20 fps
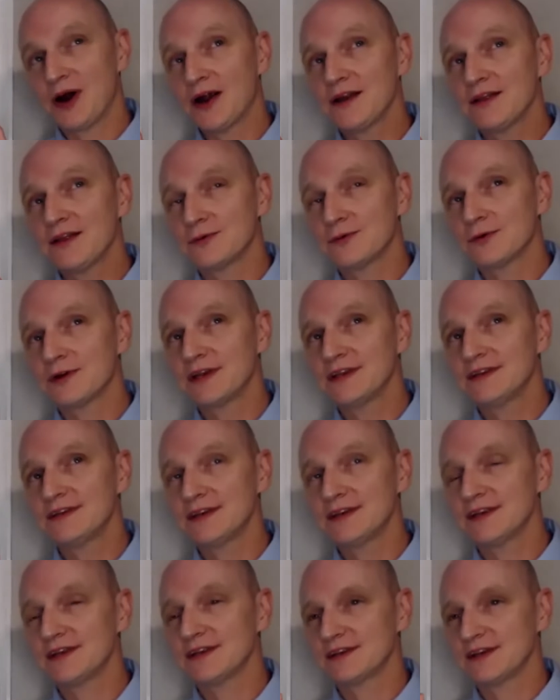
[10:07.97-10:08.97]
of the
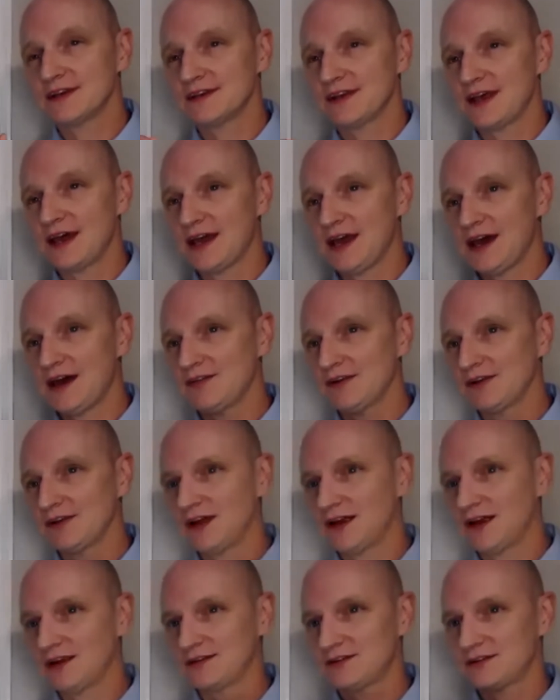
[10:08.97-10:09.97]
reason is because I have a
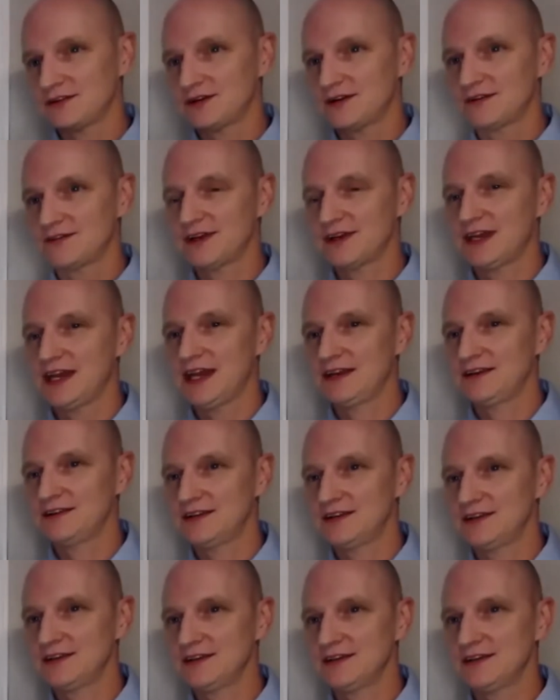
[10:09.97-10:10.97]
lot of
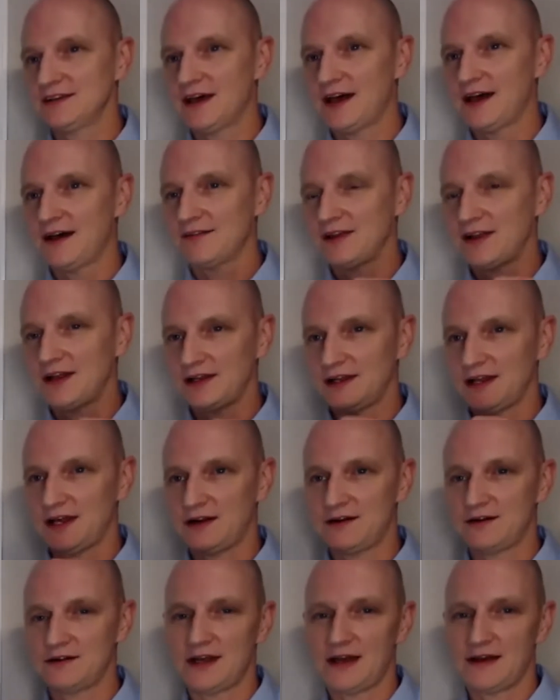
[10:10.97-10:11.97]
certifications. I have a lot of
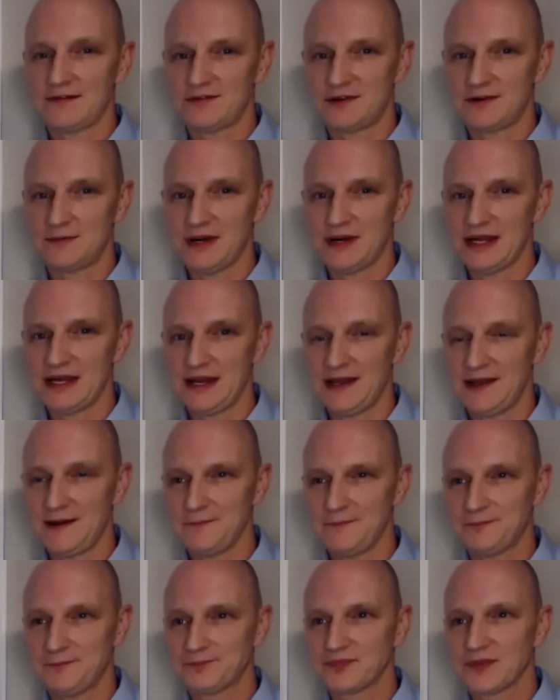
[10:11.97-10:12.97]
letters after my
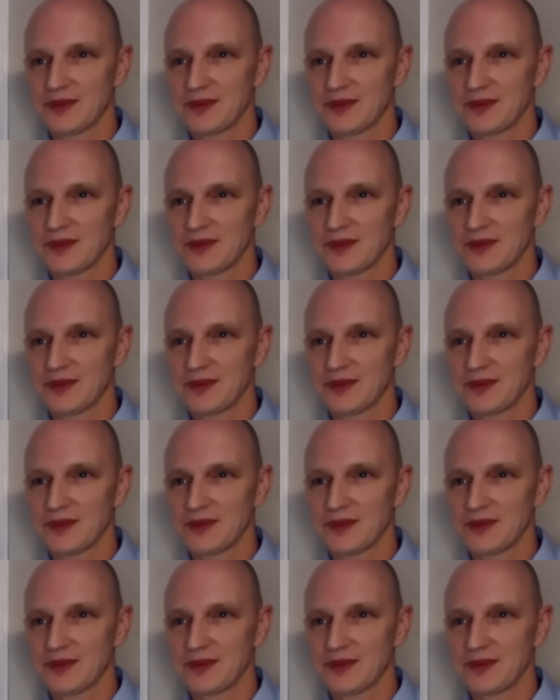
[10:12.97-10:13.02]
name.